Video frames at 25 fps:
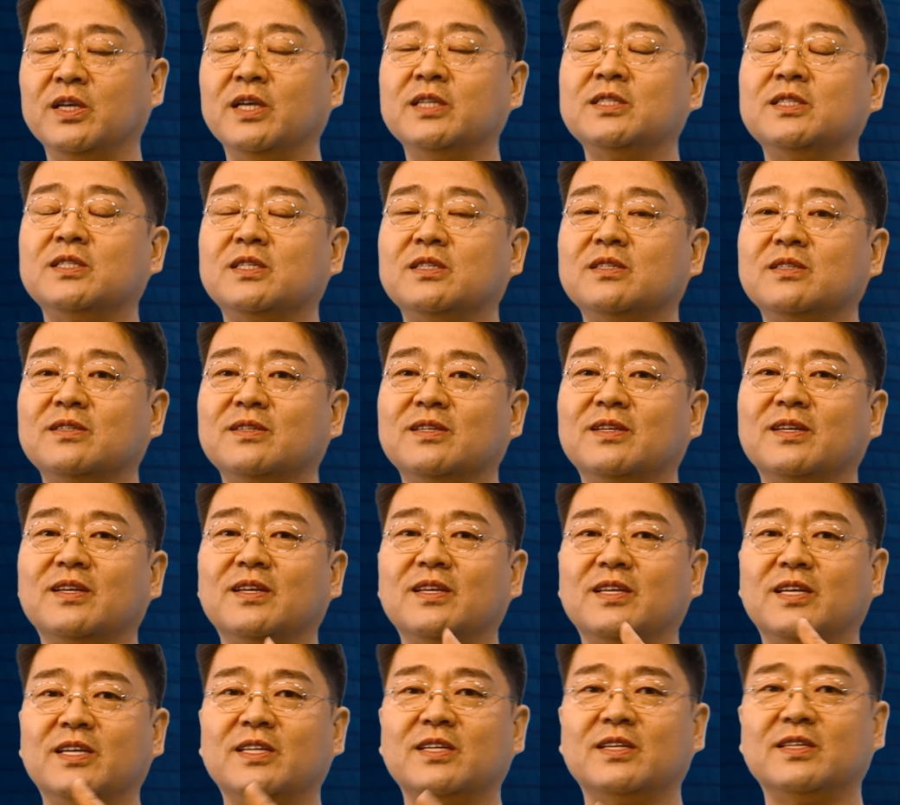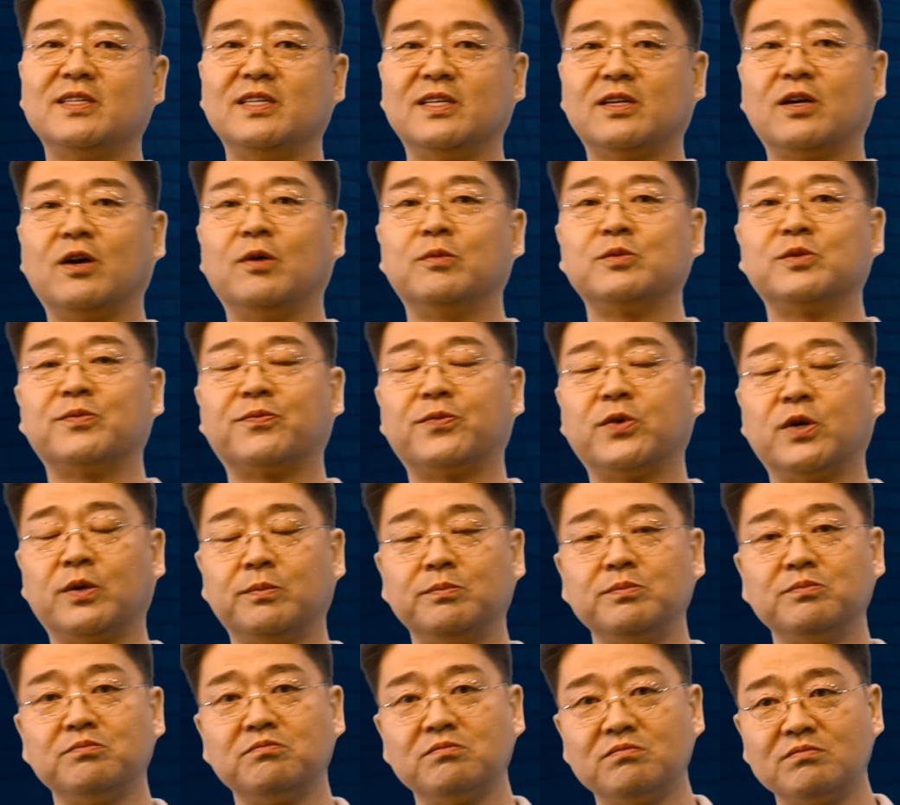it comes
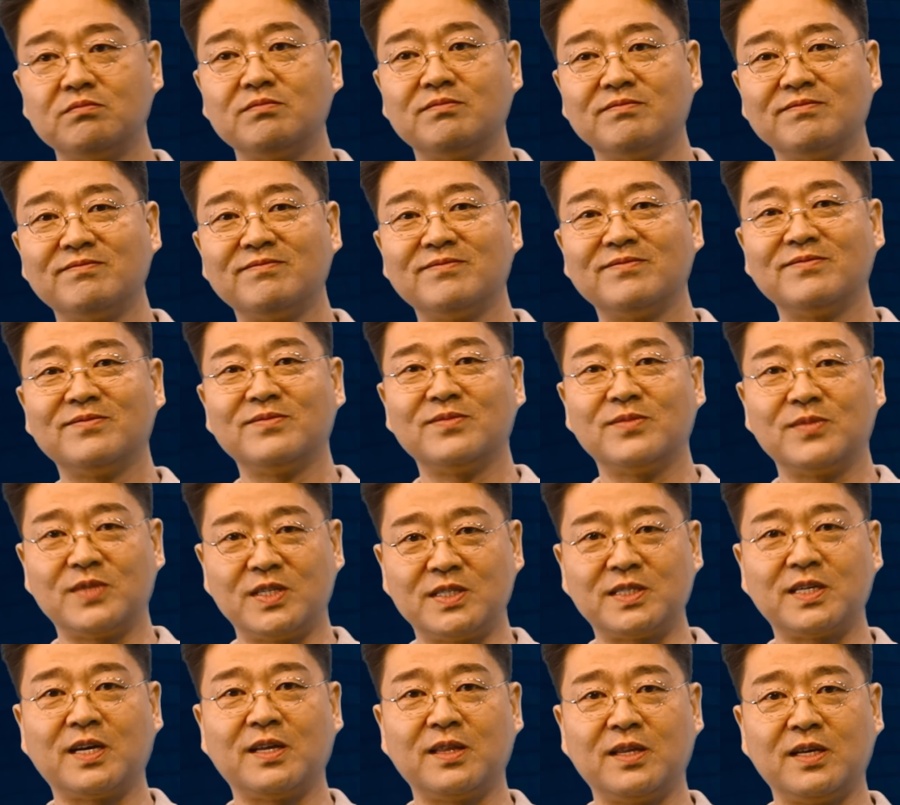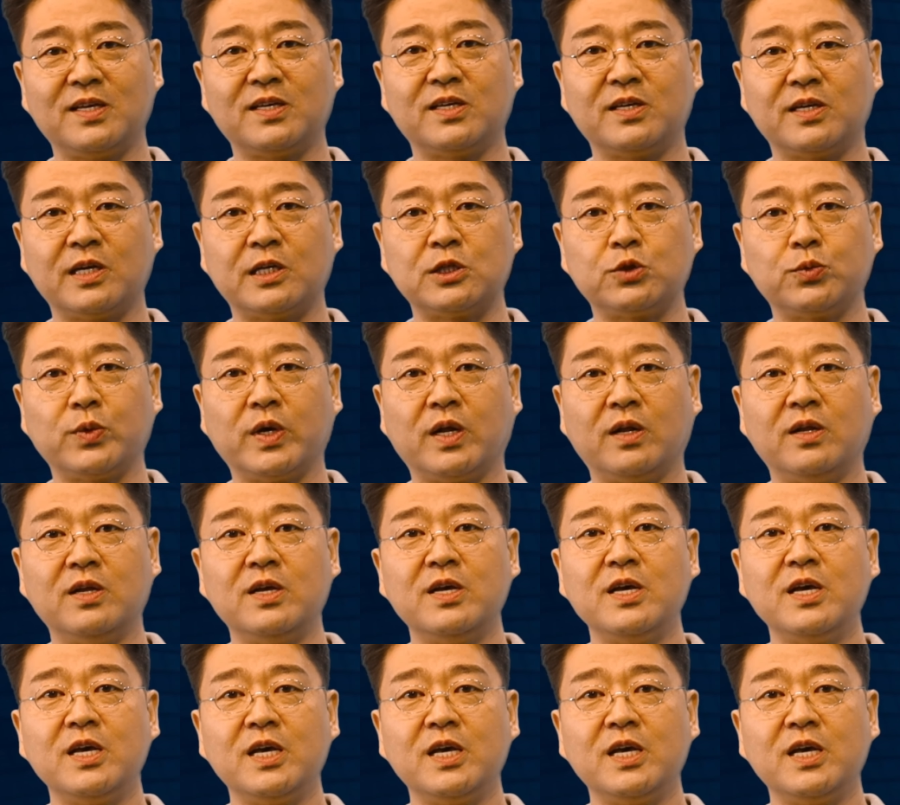from design thinking as well.